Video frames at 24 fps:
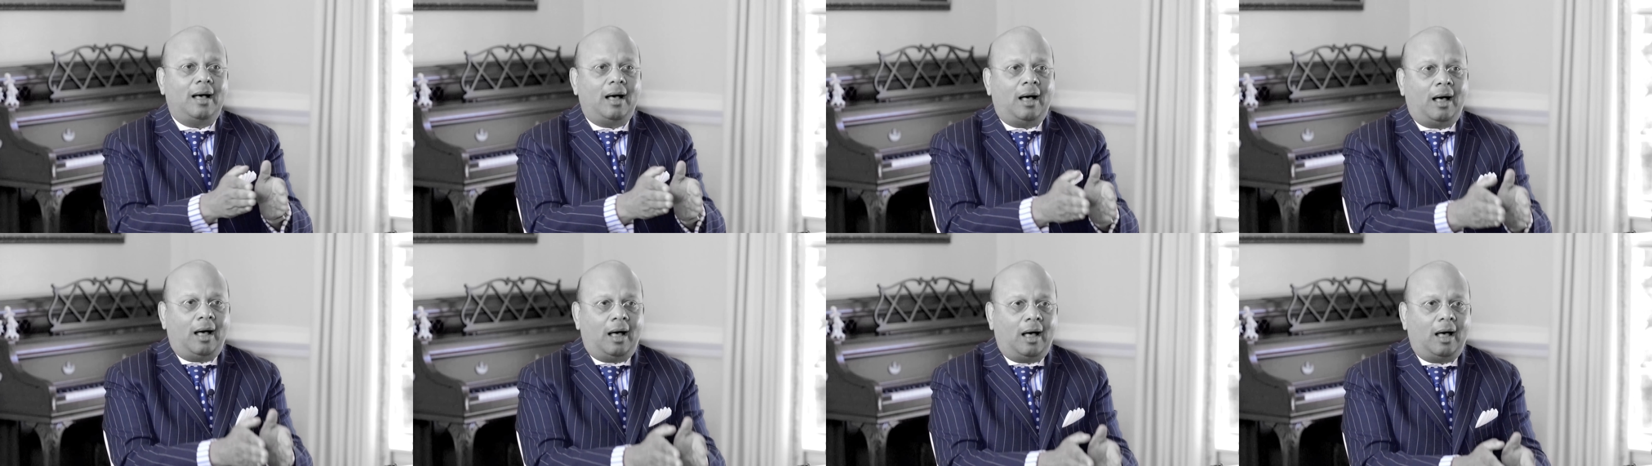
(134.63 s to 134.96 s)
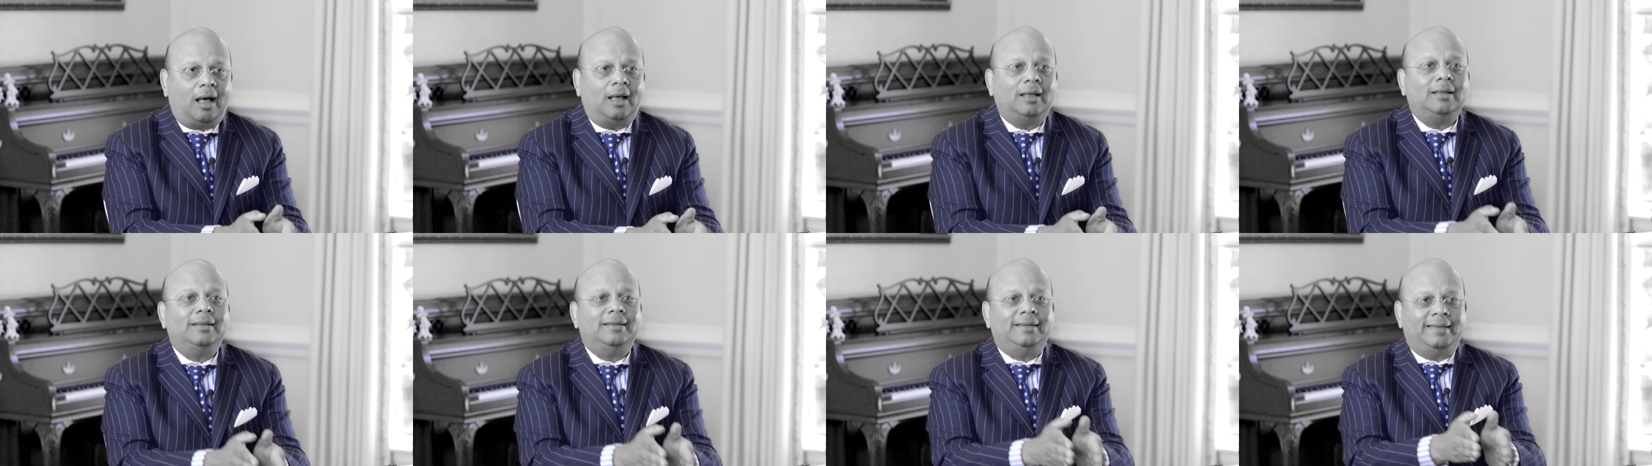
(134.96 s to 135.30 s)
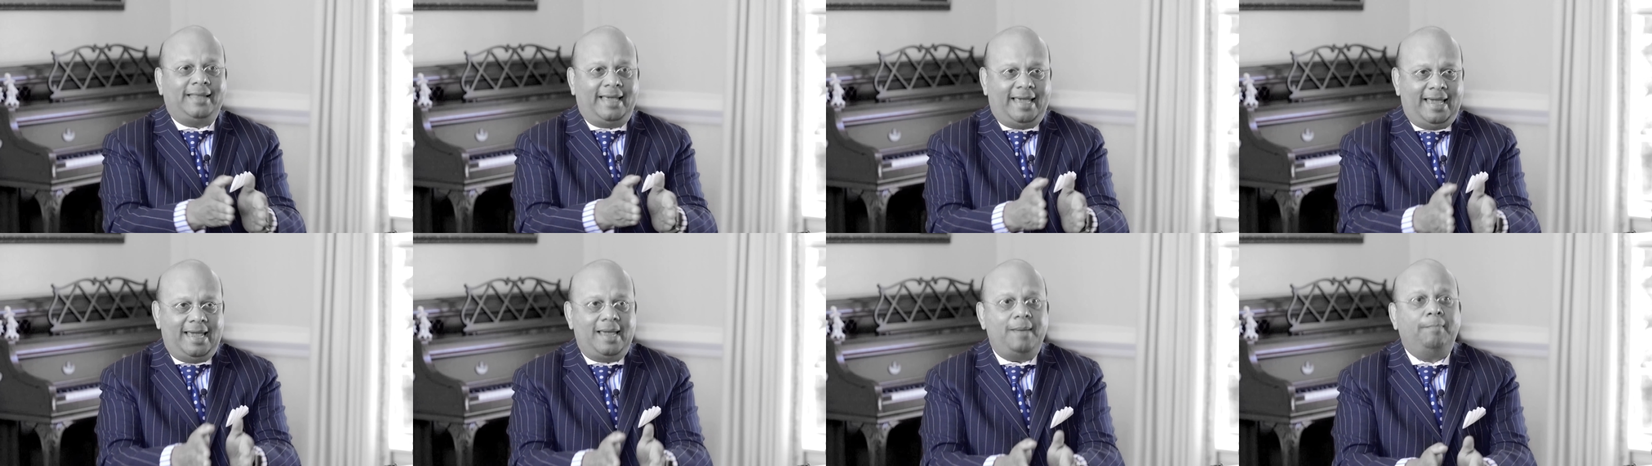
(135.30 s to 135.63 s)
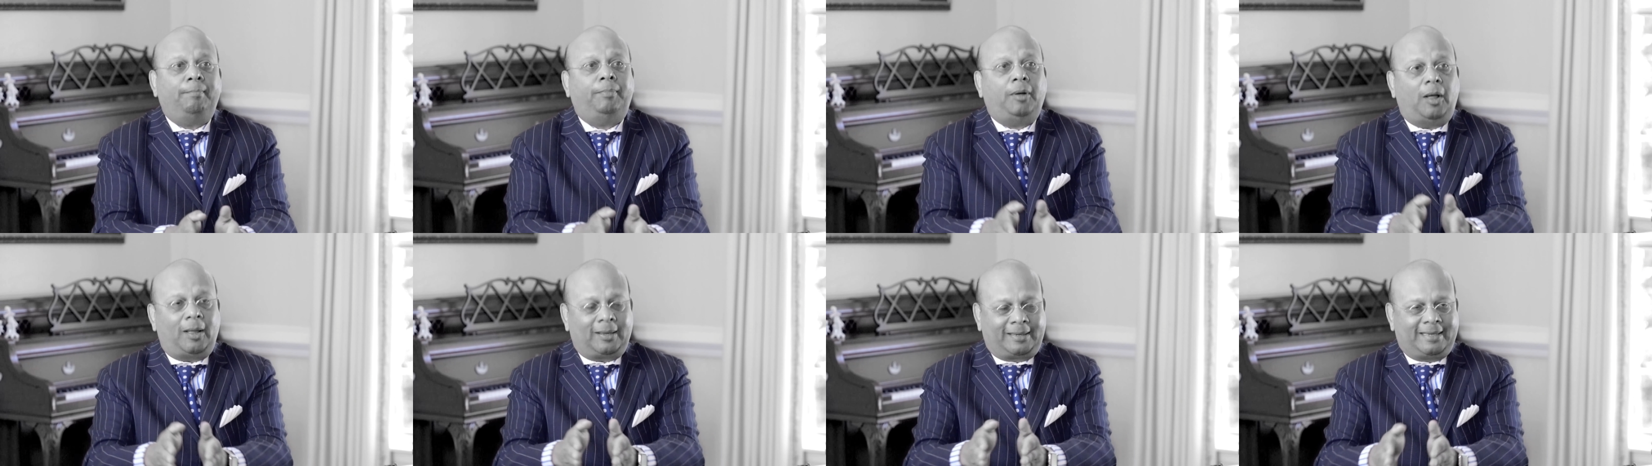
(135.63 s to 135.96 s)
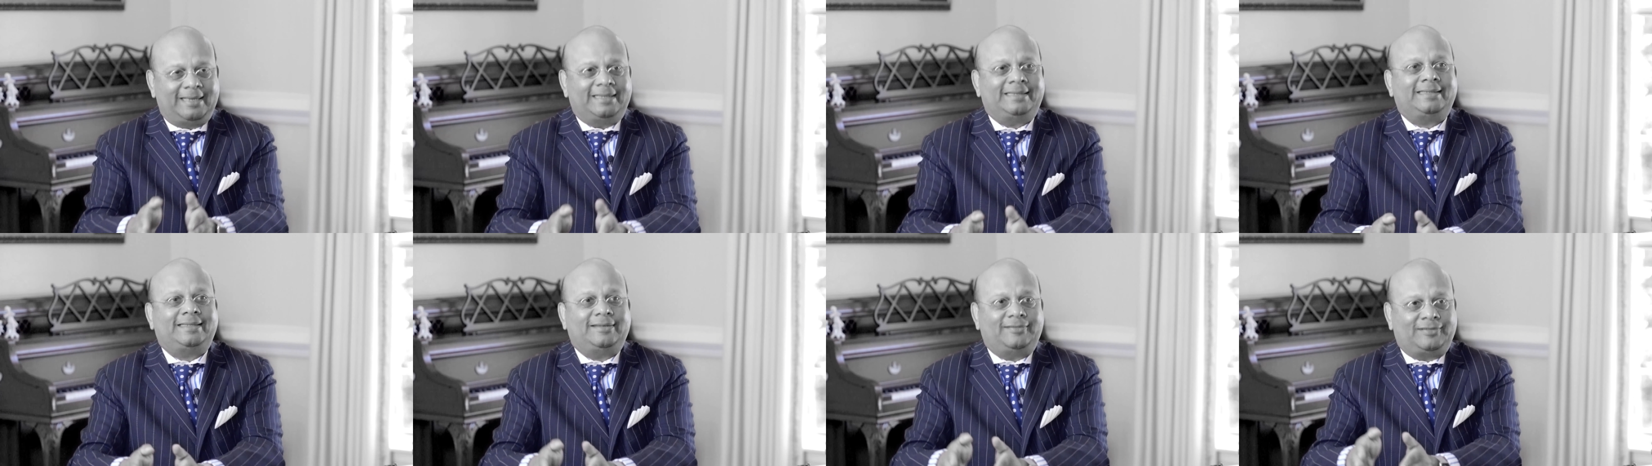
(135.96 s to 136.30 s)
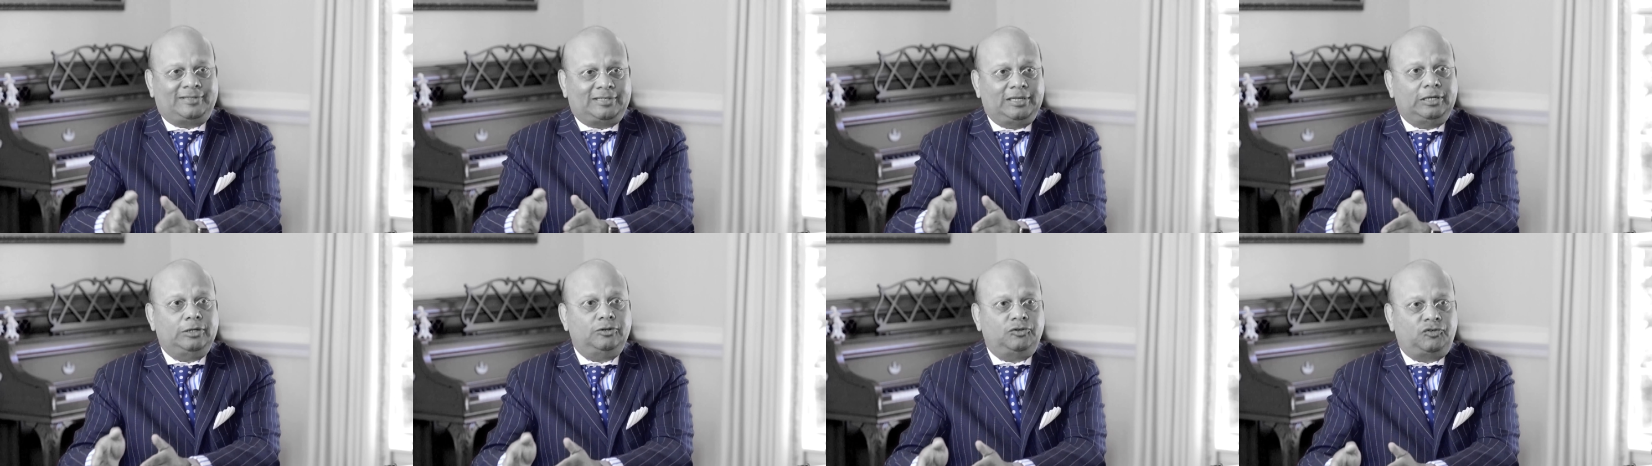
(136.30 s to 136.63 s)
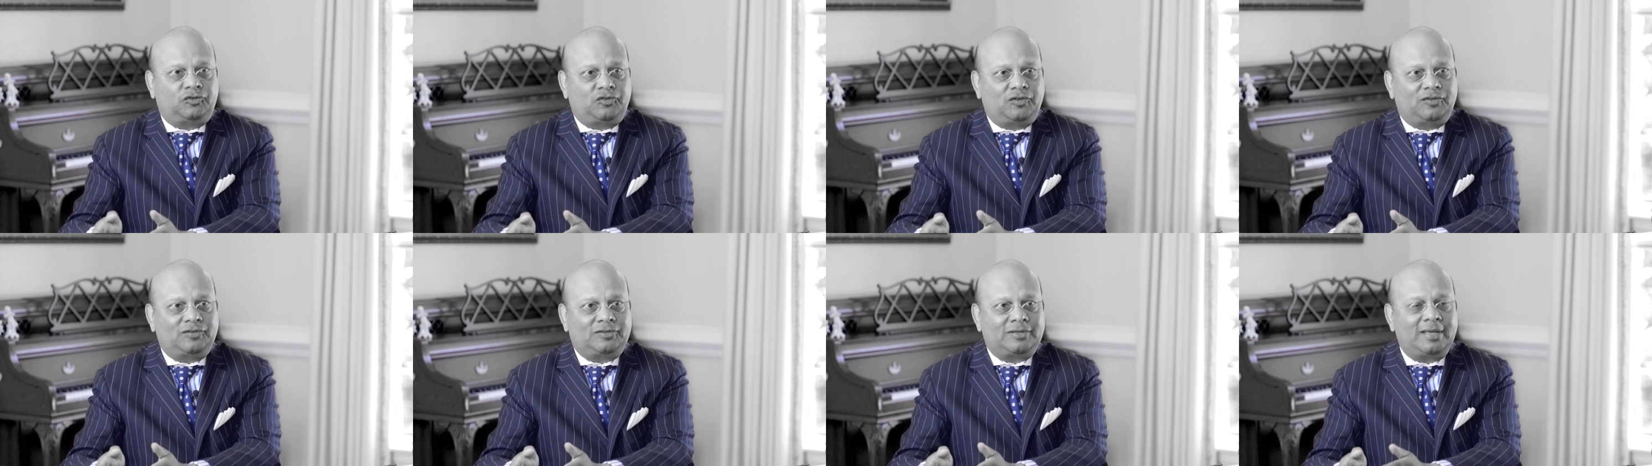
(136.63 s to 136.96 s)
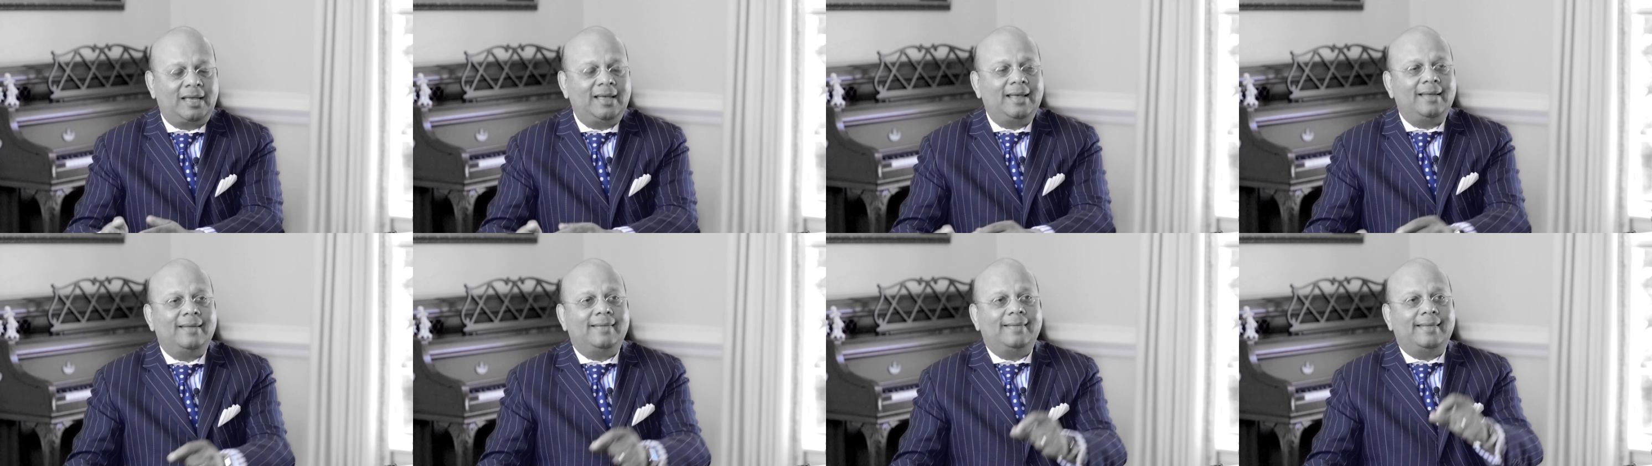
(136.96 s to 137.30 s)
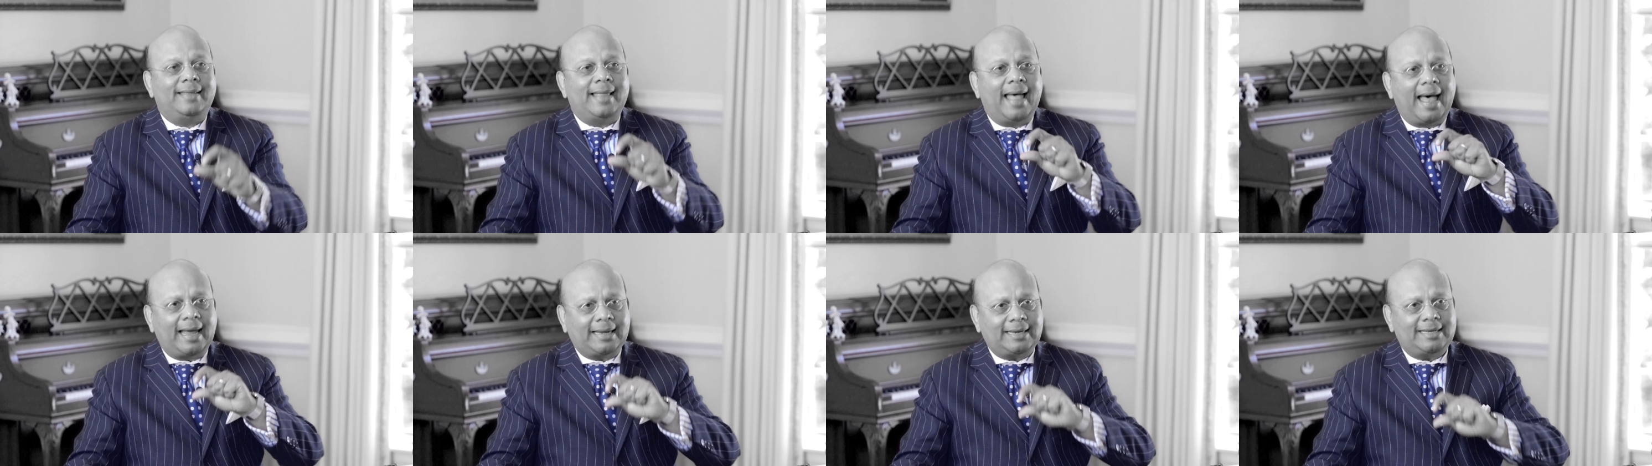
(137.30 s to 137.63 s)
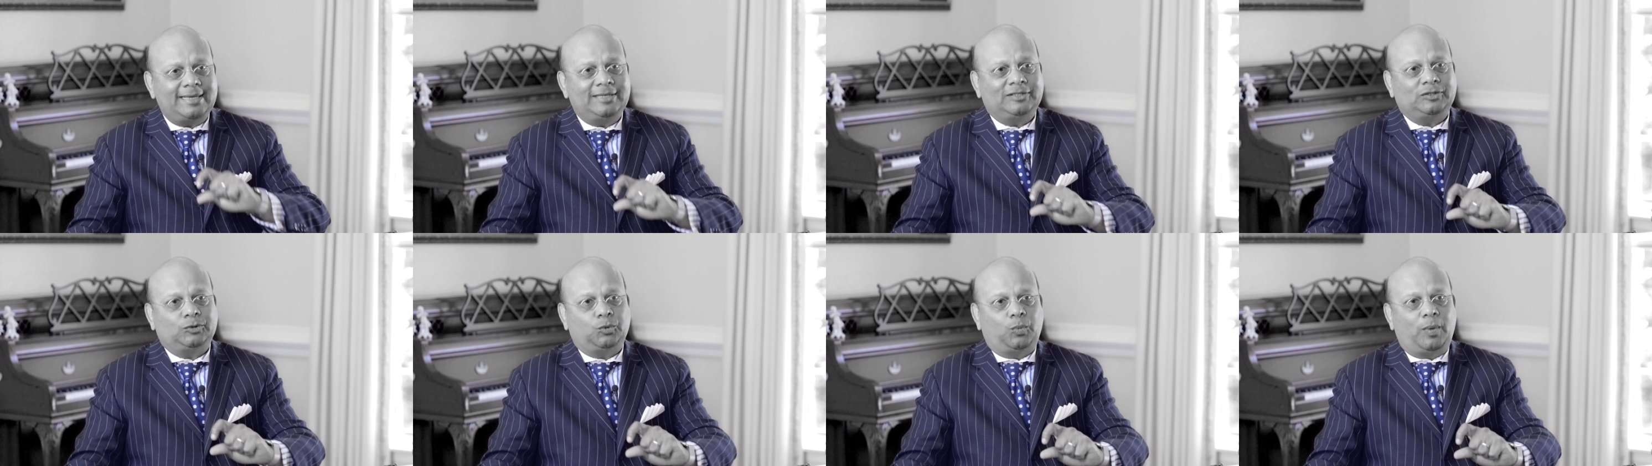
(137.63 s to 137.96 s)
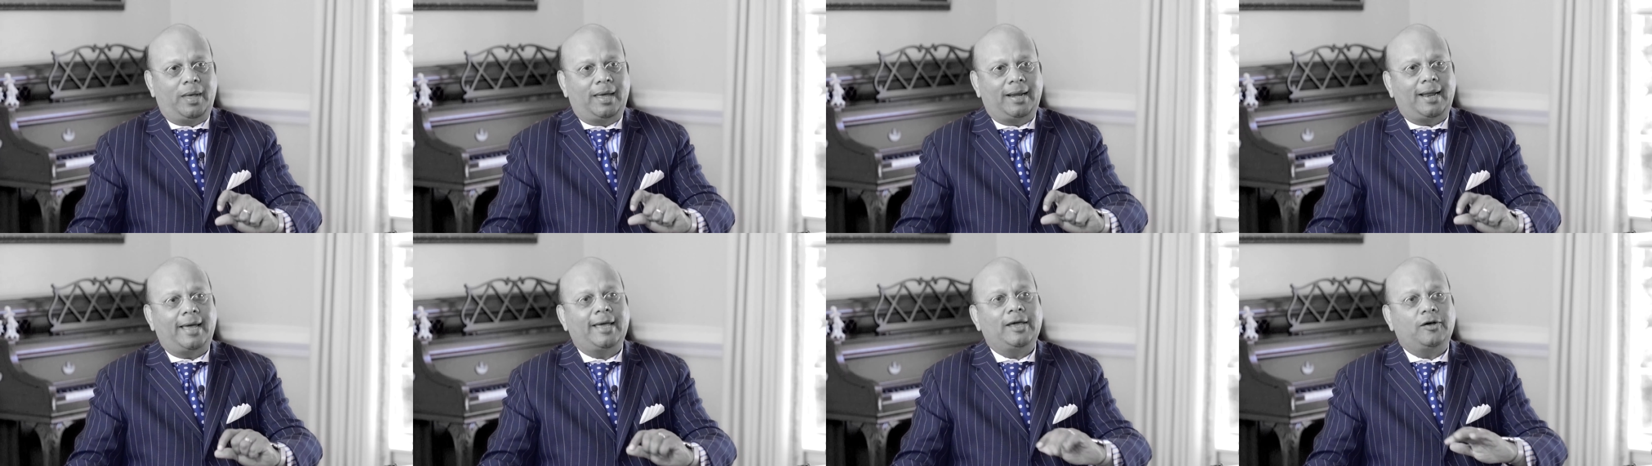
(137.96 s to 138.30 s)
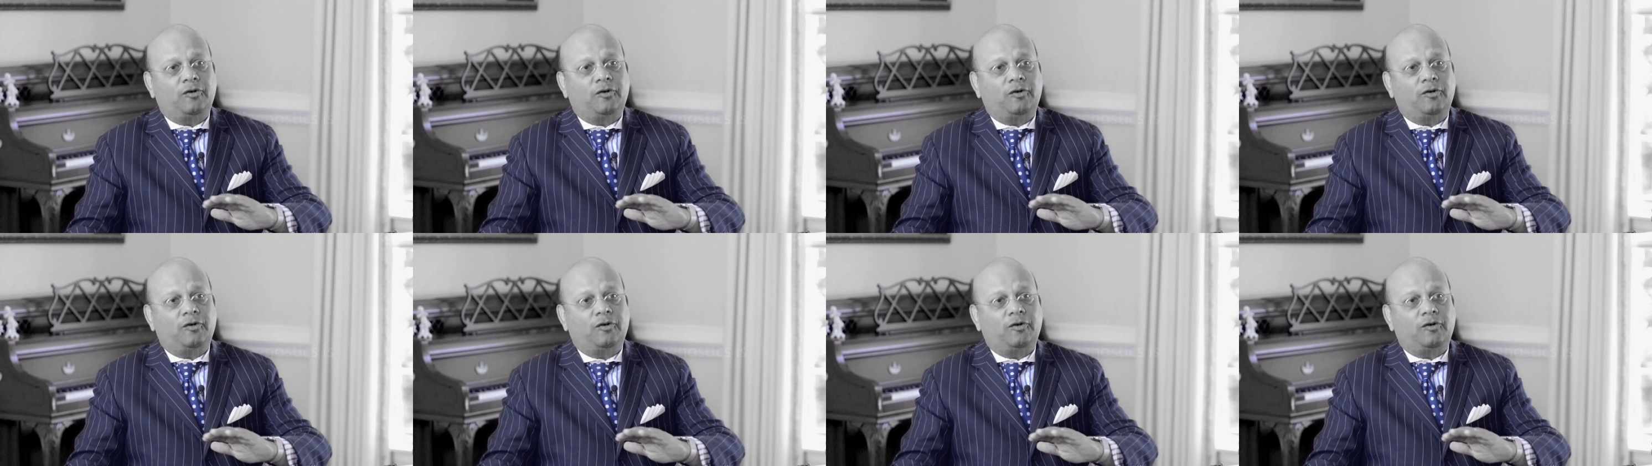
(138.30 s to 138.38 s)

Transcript: are the pockets of solutions. That is when I